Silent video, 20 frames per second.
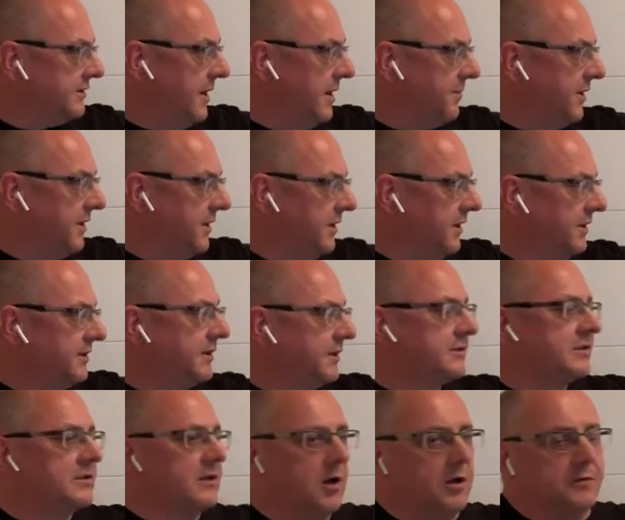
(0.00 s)
SAP
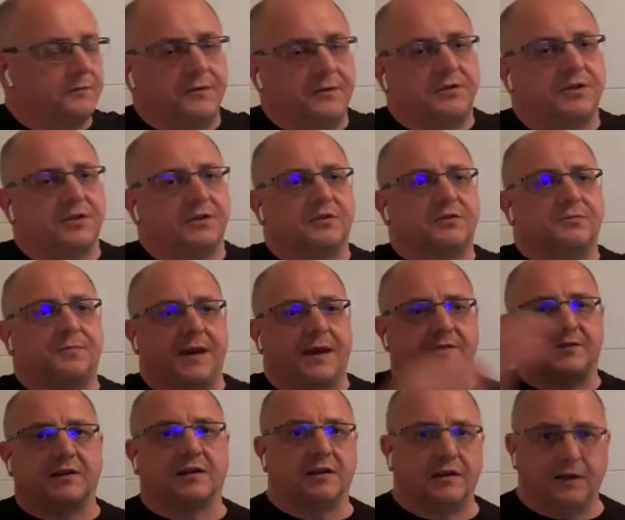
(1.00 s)
Analytics Cloud, which is
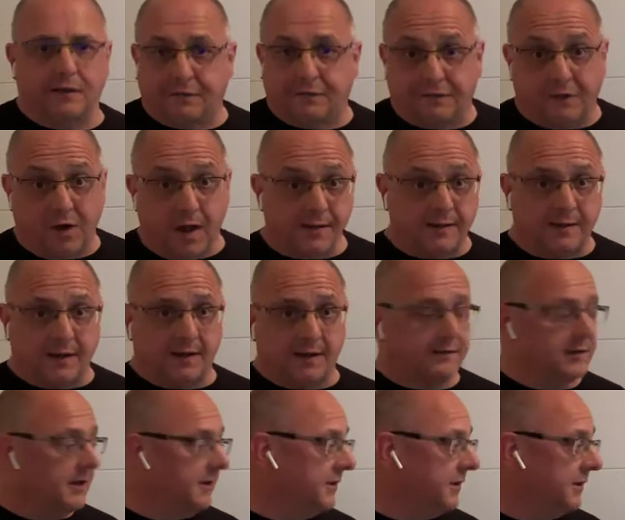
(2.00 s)
basically a front
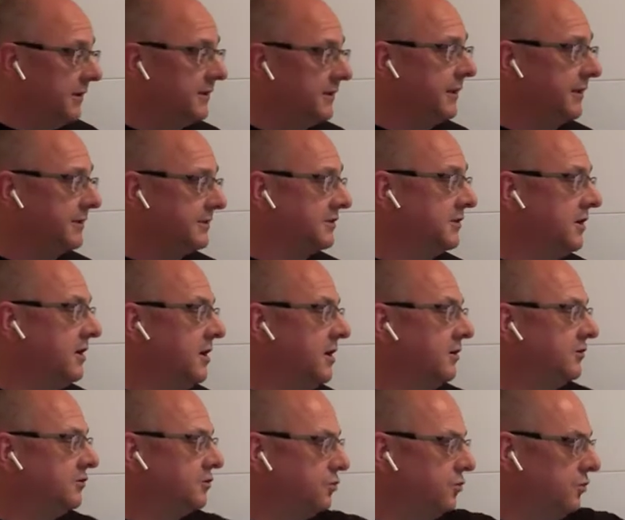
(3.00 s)
end analytics
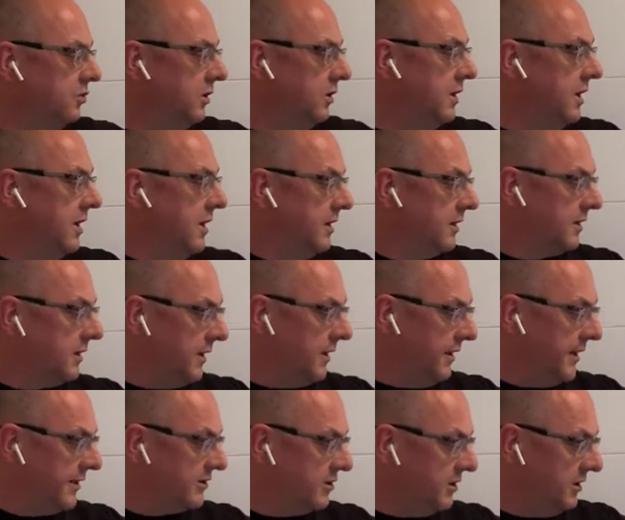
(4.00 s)
tool, can
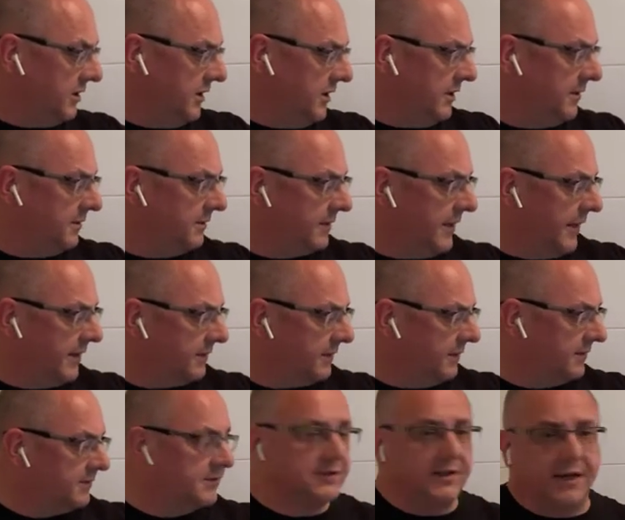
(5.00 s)
actually get
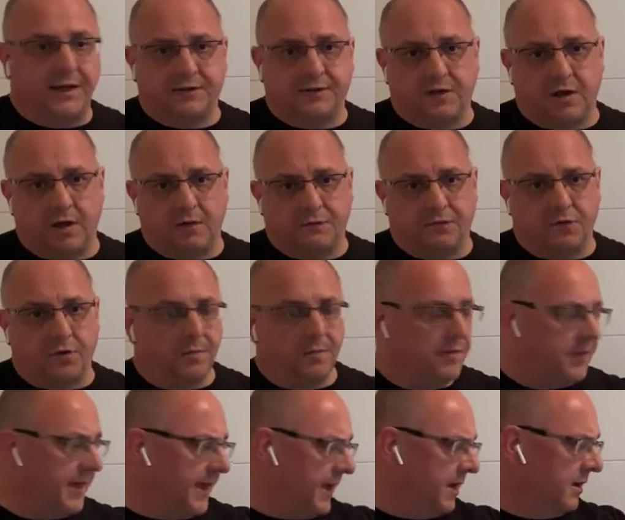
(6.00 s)
its data from
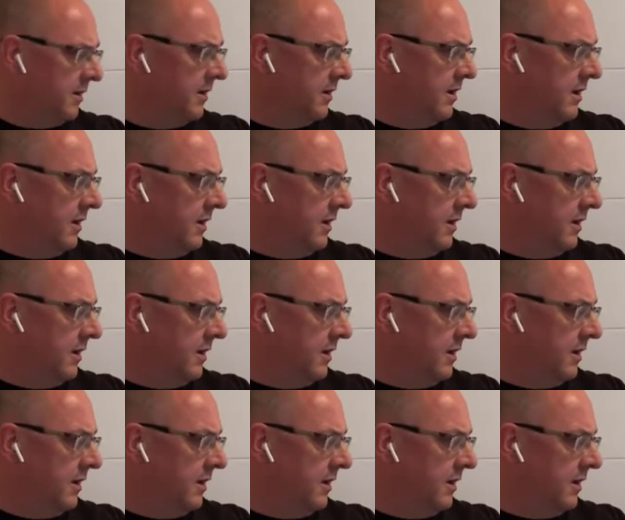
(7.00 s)
there.